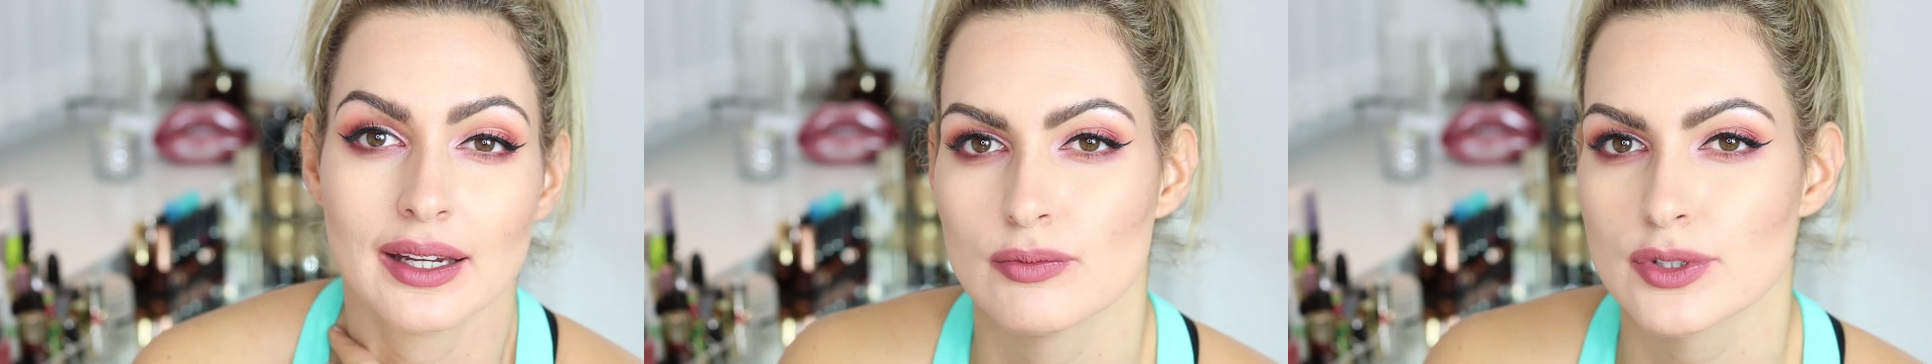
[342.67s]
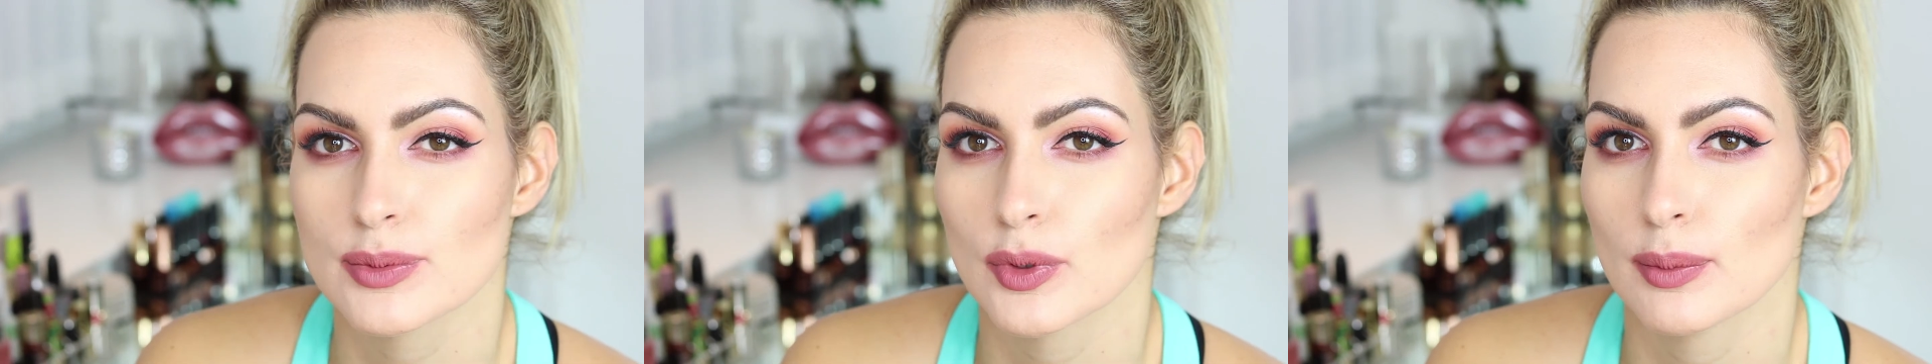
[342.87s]

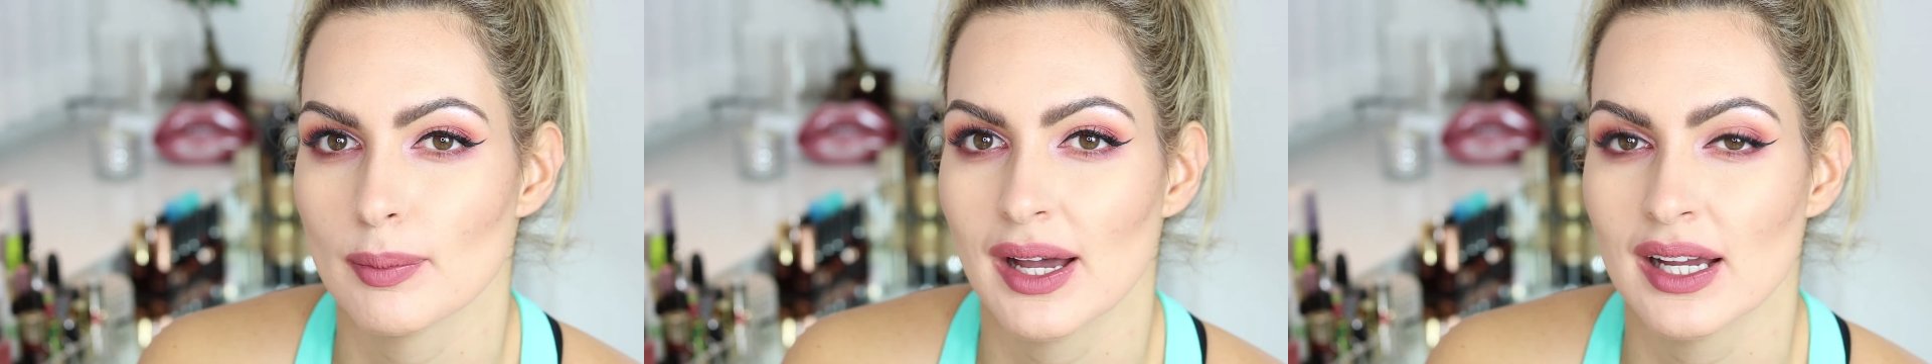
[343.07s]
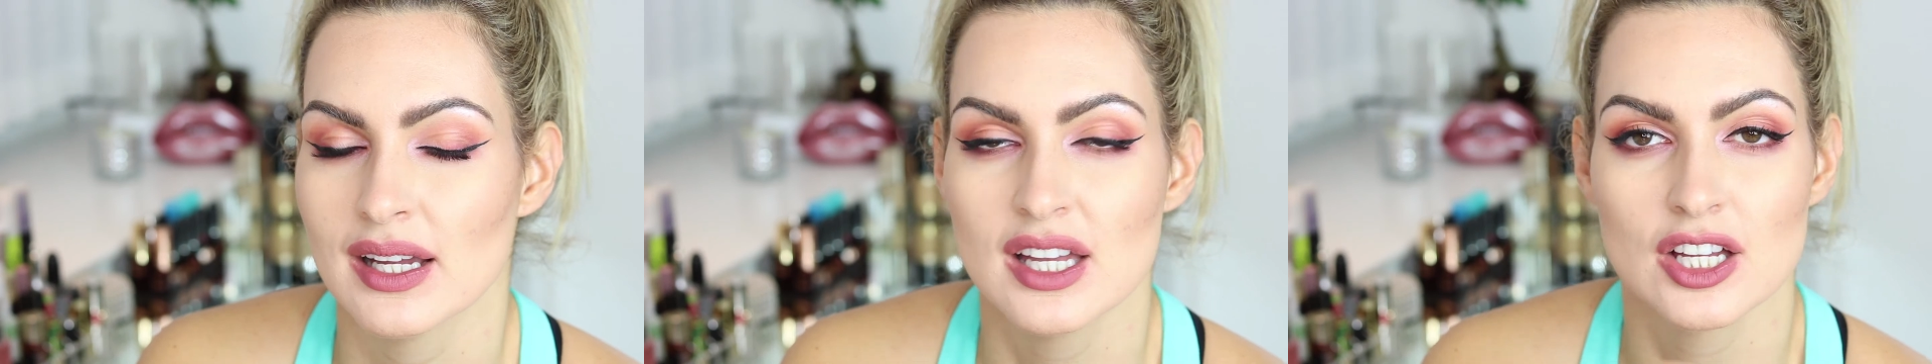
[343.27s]
Comfortable
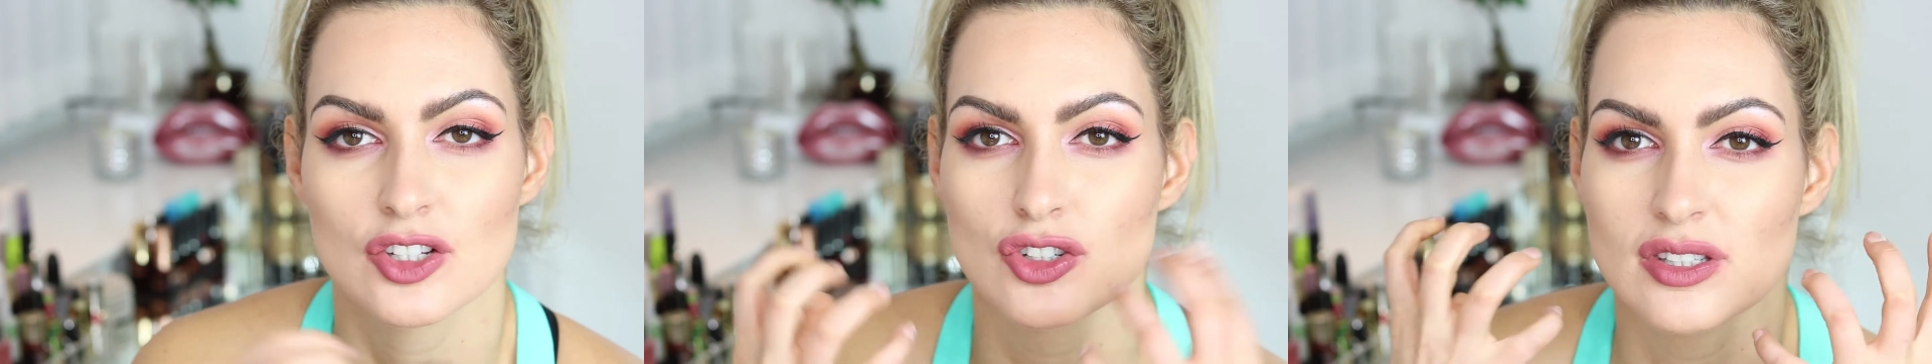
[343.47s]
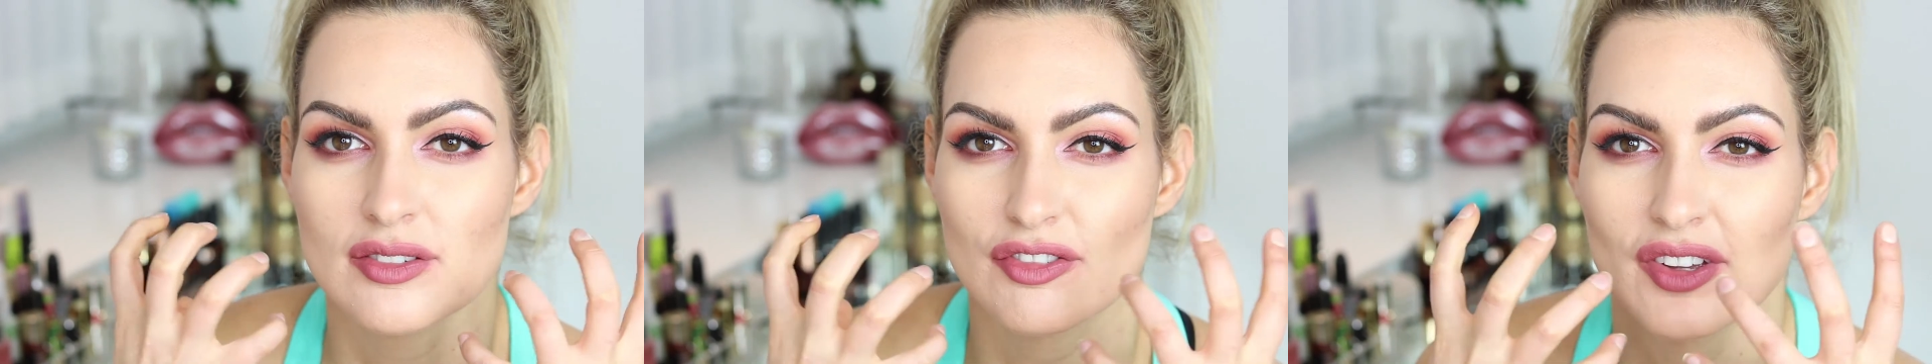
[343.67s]
matte,
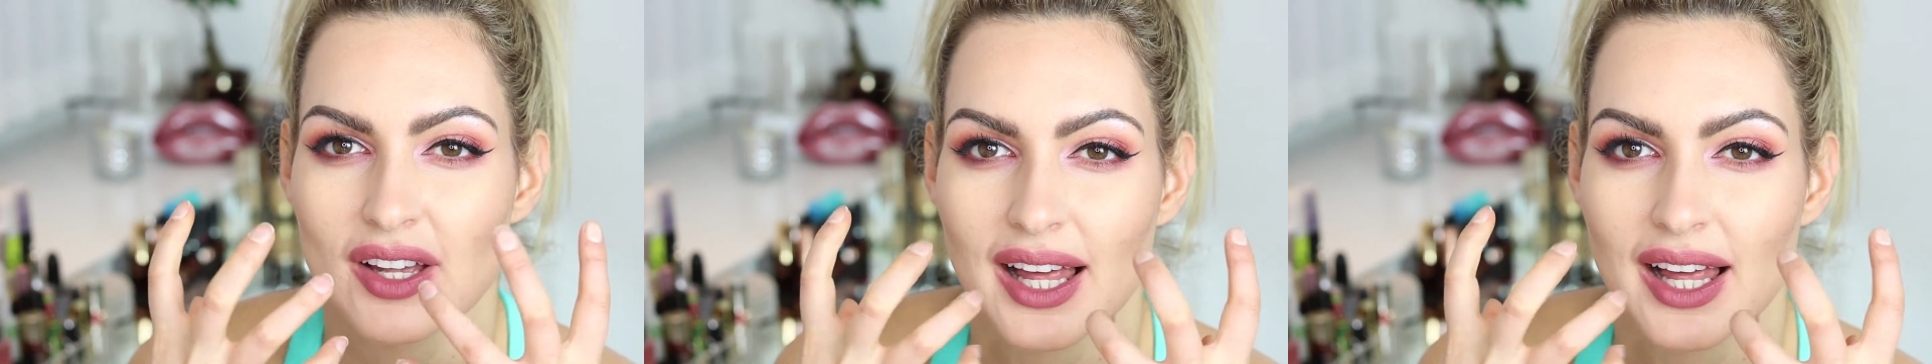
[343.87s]
doesn't feel